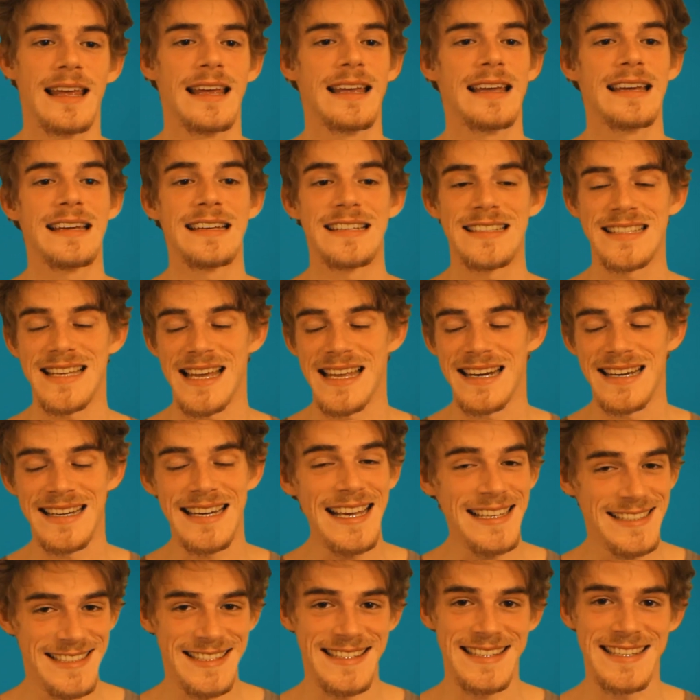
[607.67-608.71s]
He decided
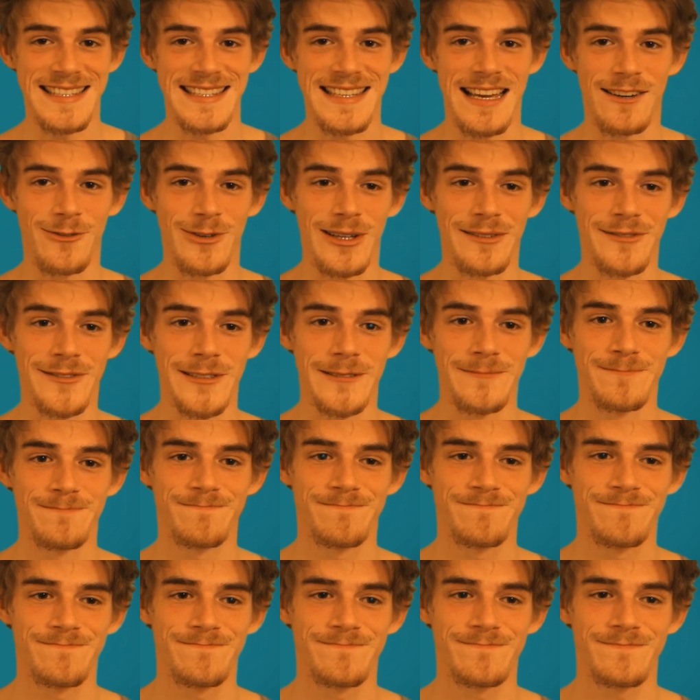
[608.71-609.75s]
against this, however,
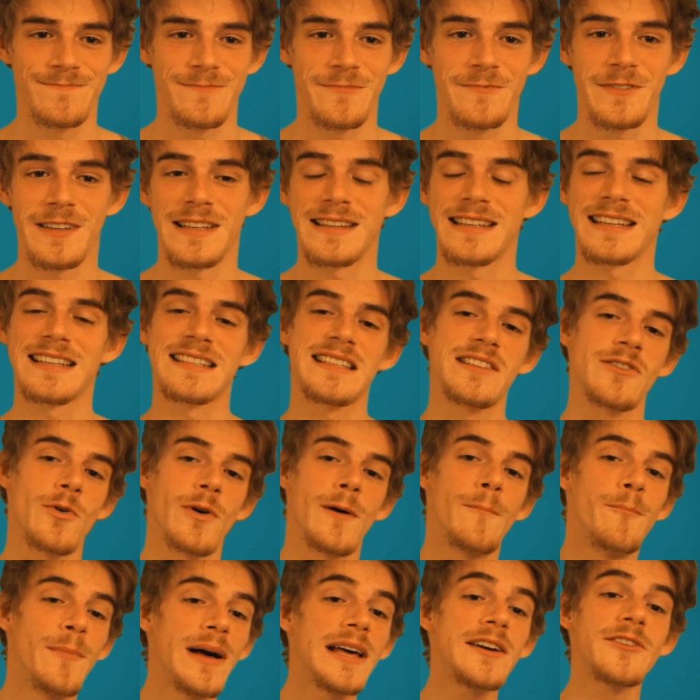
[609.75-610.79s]
feeling as though
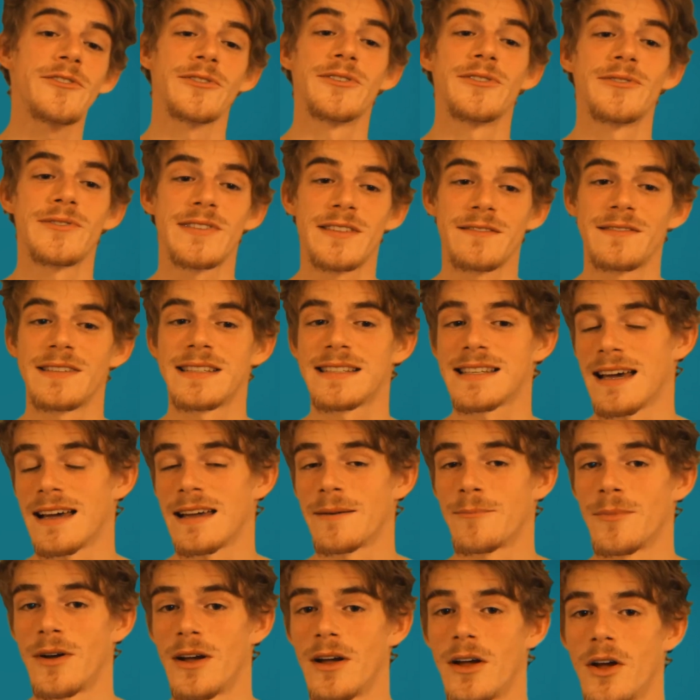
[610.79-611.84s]
a better use of his
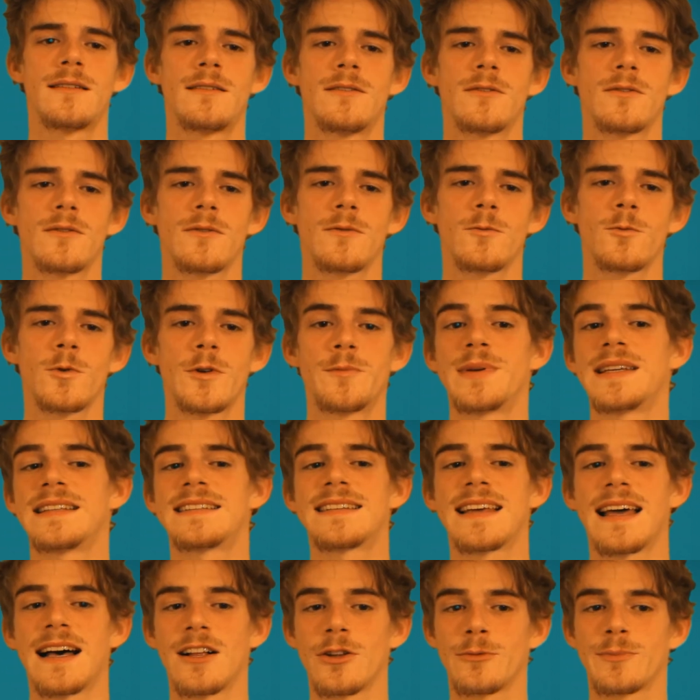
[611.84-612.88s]
time would be
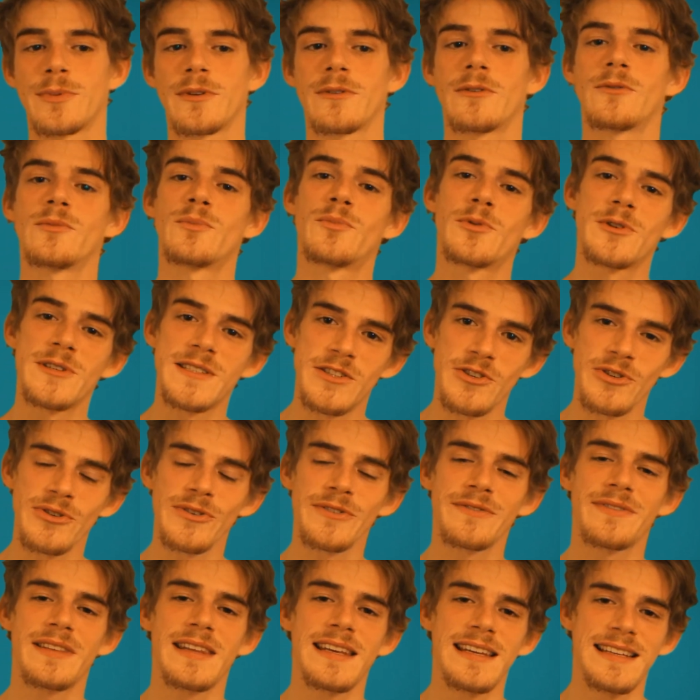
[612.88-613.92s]
to help
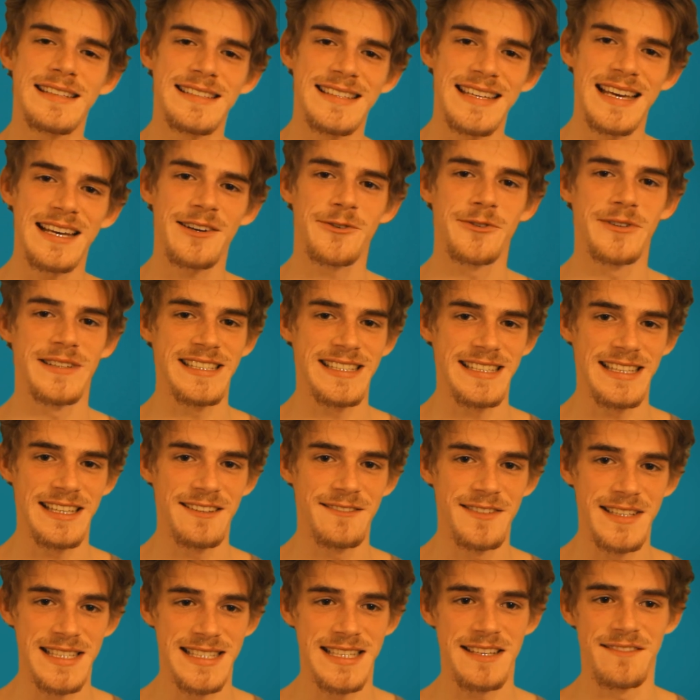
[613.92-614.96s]
preserve the integrity
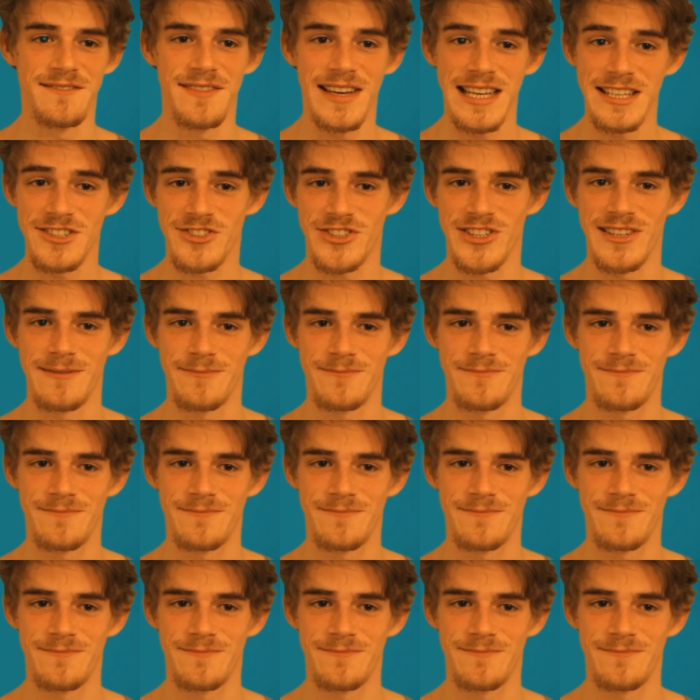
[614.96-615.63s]
of his invention.